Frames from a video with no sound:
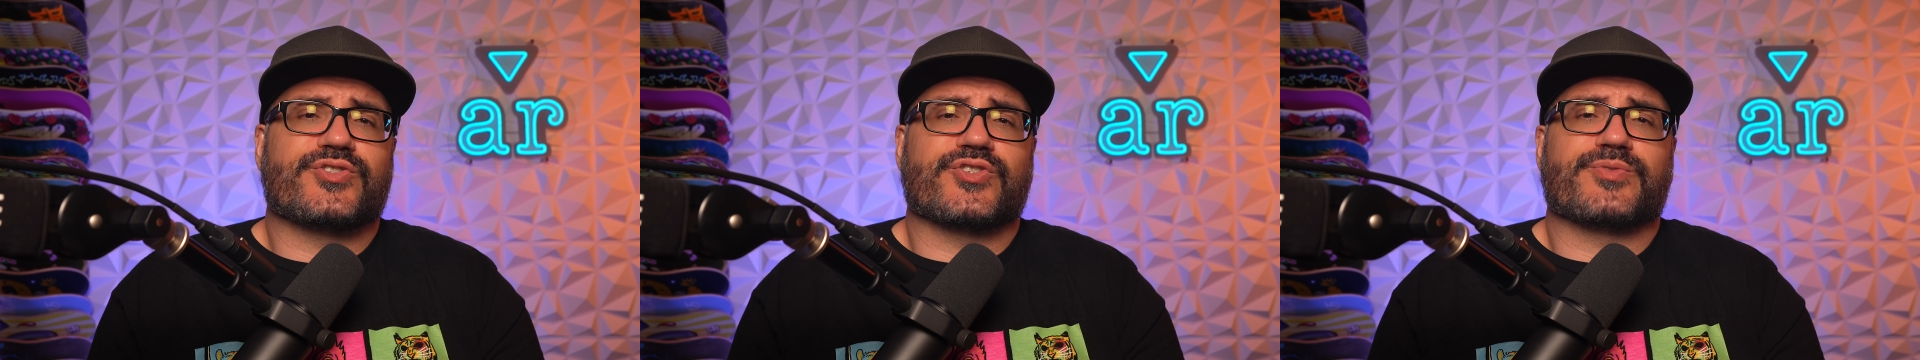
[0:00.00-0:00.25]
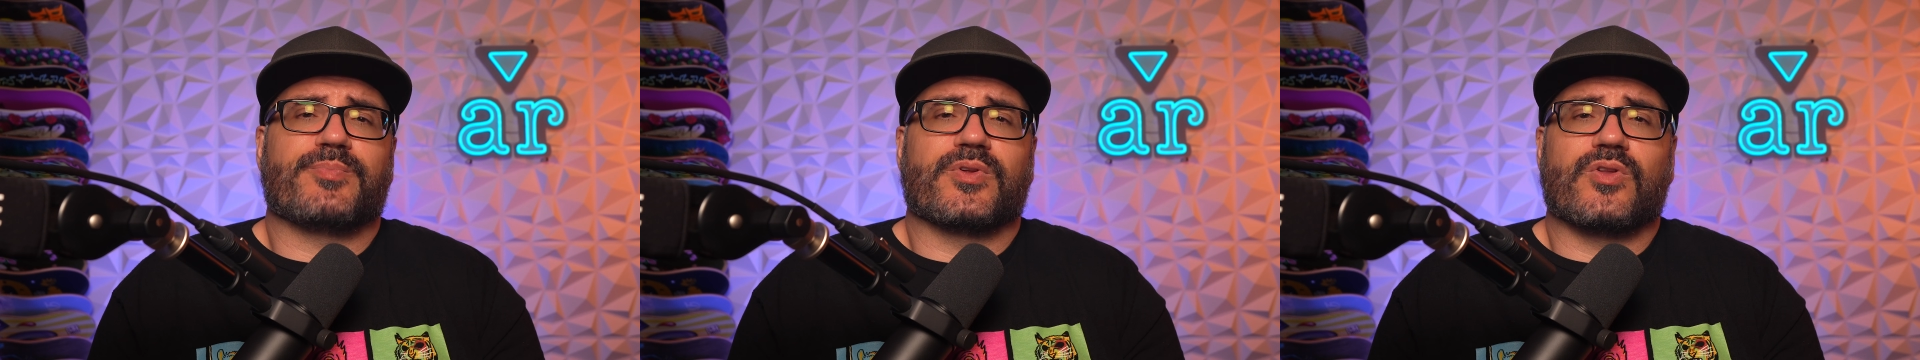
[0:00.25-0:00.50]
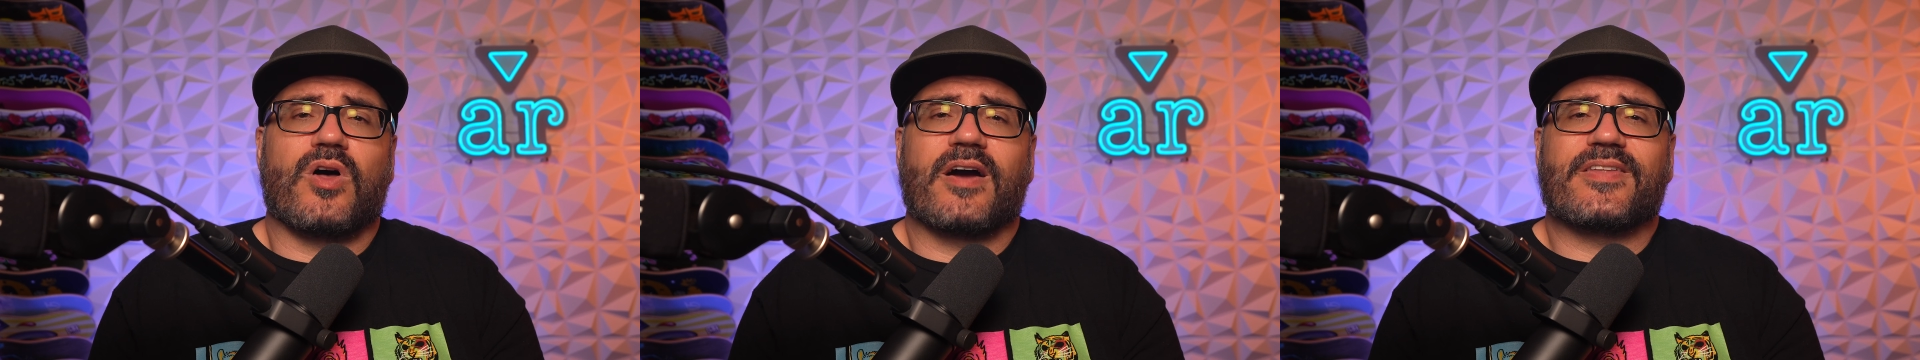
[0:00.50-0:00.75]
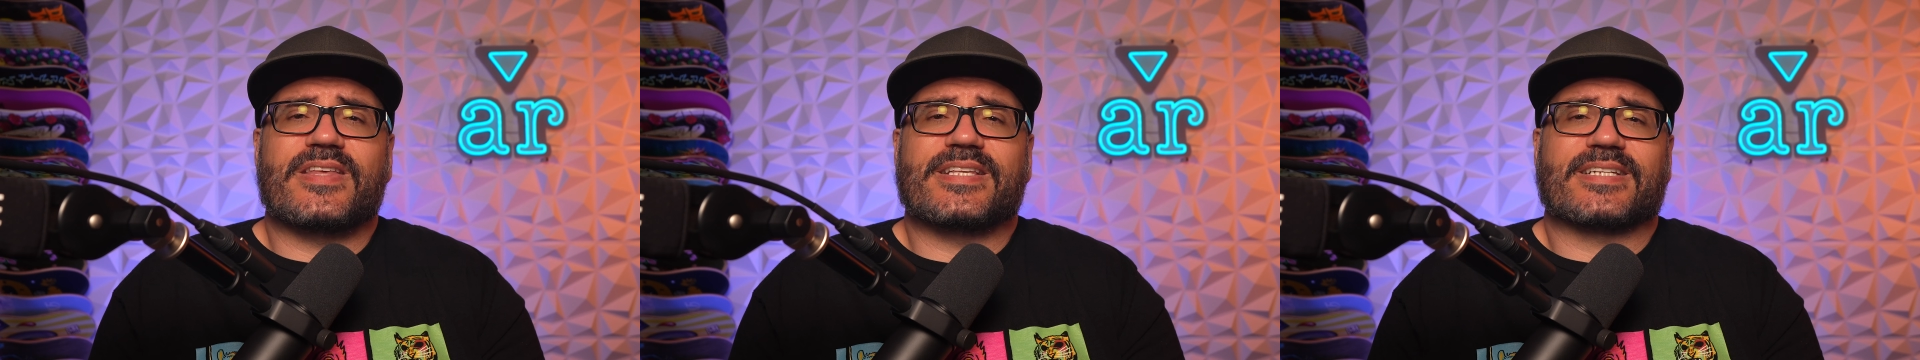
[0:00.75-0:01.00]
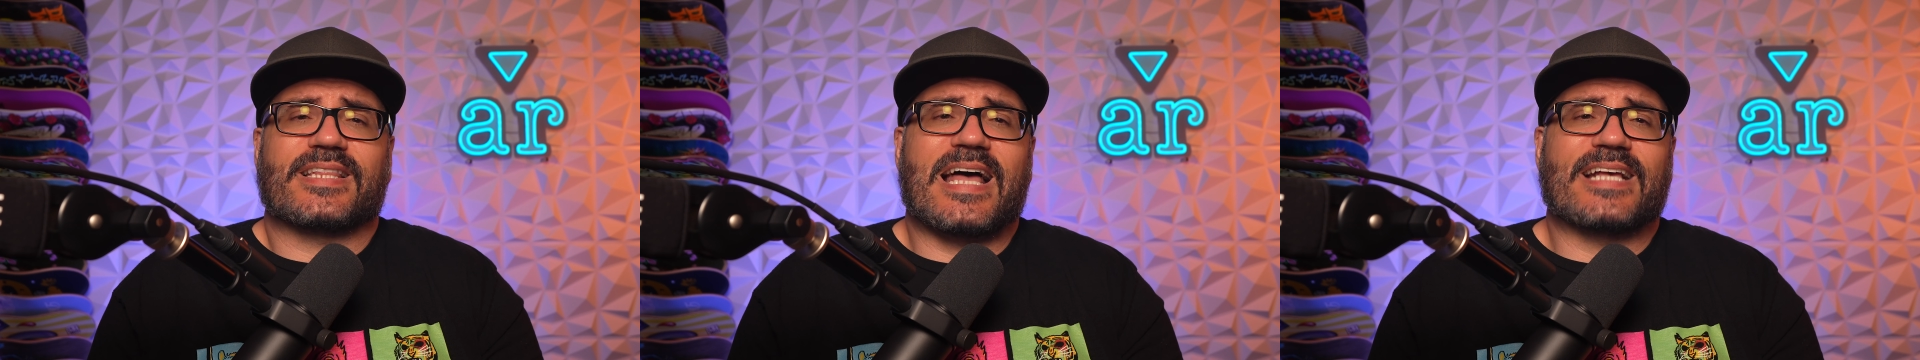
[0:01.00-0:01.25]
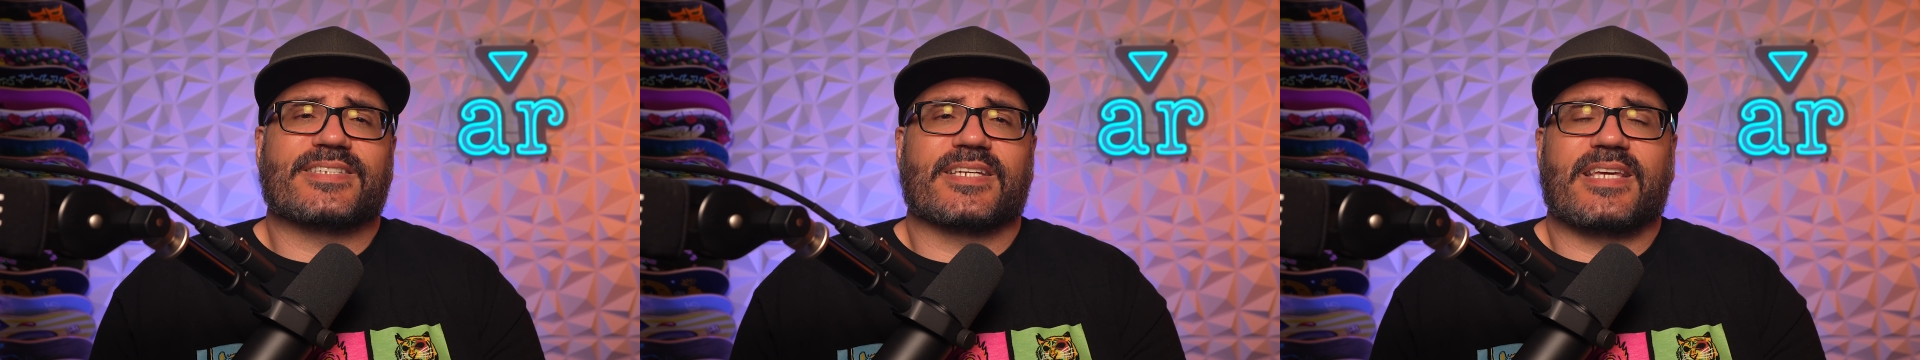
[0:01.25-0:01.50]
just belong in these
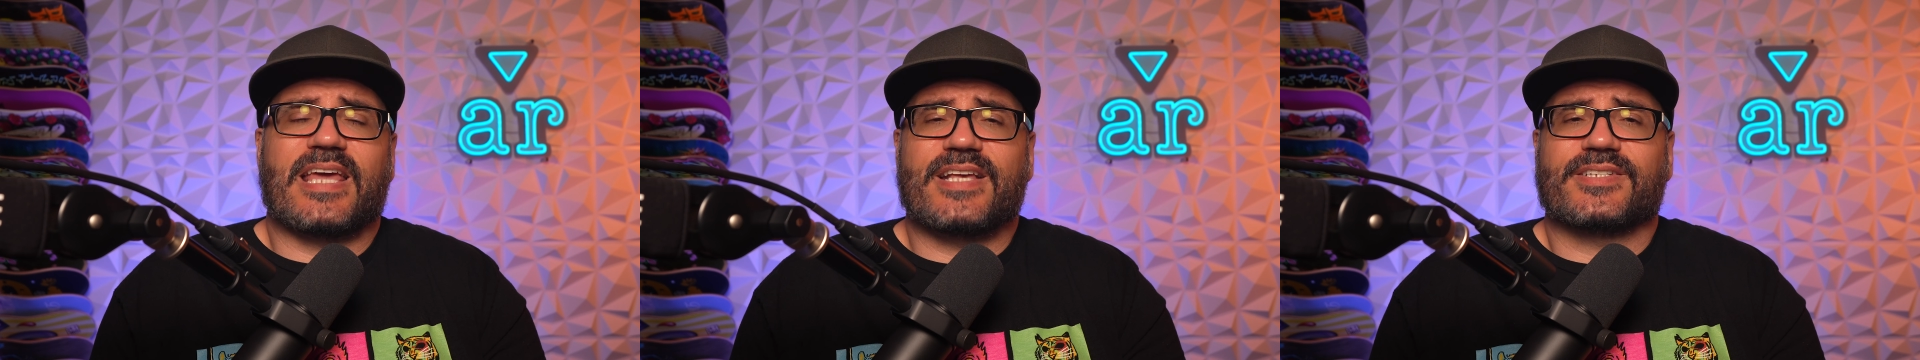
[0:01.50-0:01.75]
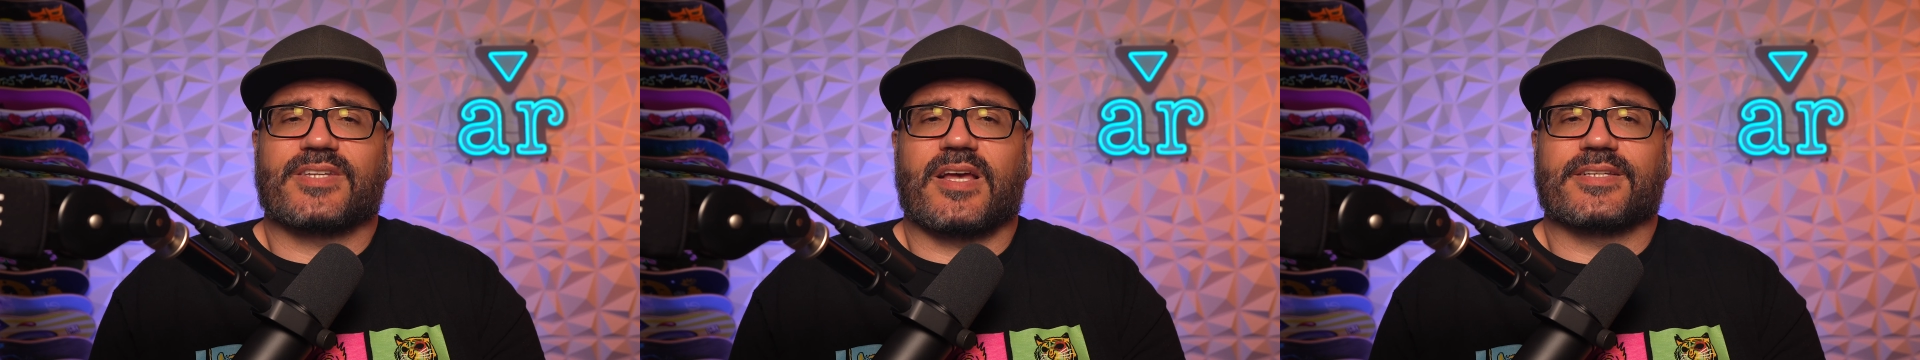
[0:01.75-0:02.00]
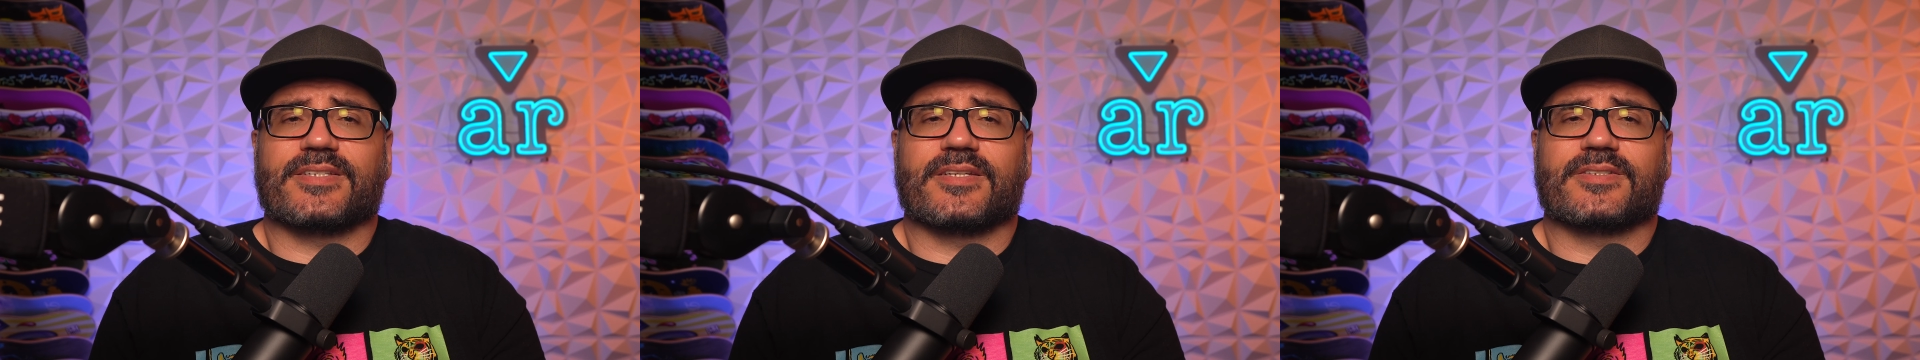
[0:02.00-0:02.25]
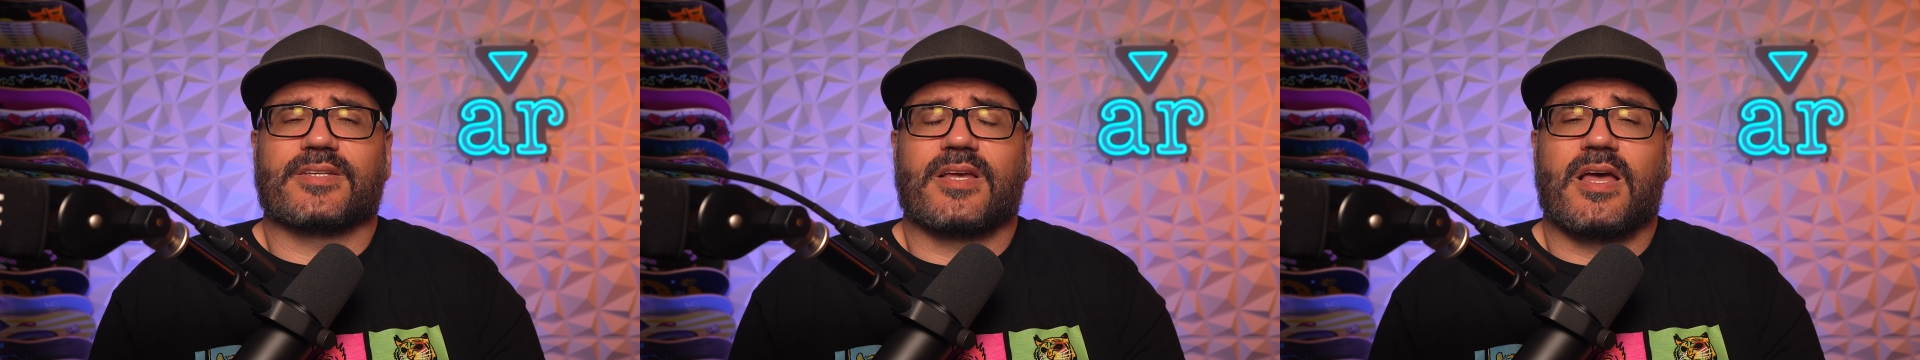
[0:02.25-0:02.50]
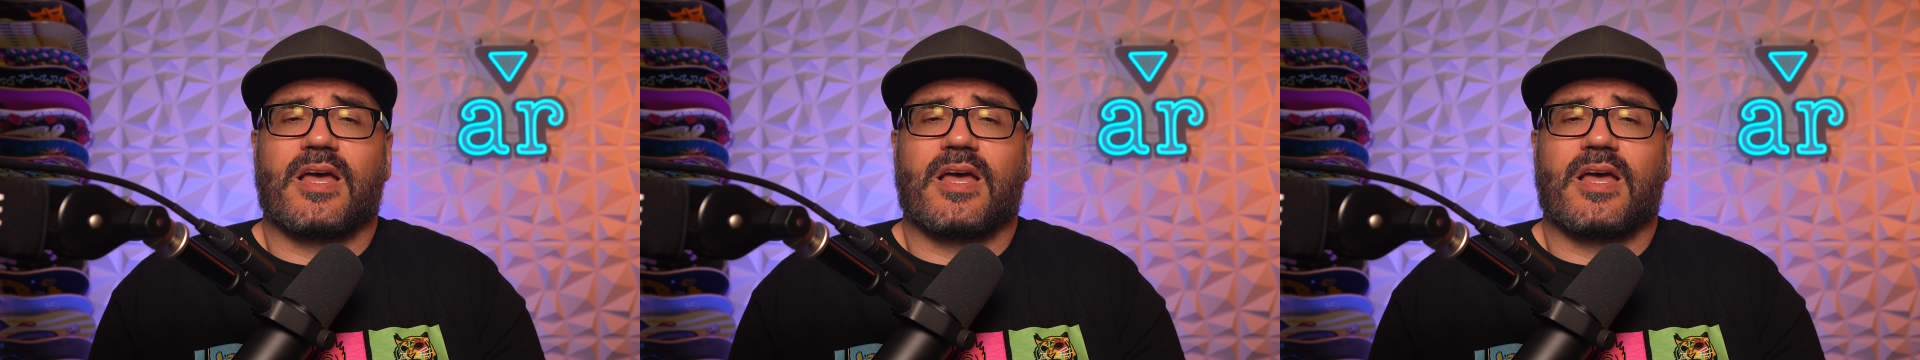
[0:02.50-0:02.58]
classic case sizes.